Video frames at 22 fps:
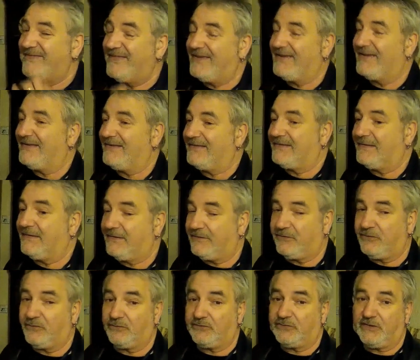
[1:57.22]
Uh,
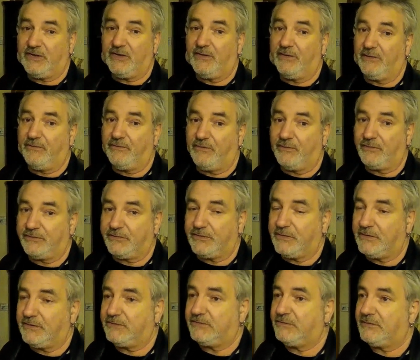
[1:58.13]
as you'll see on the
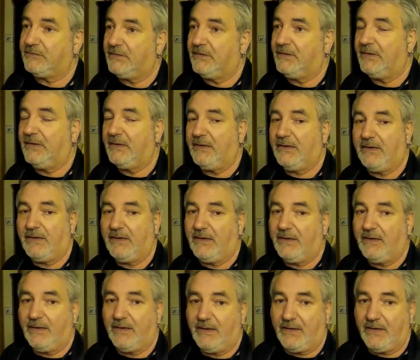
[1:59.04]
footage,
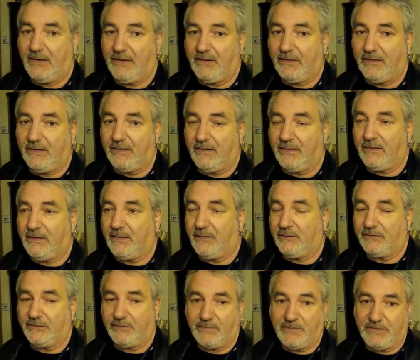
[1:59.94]
uh, I
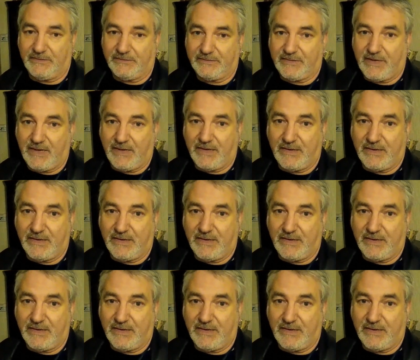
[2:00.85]
was a bit scared.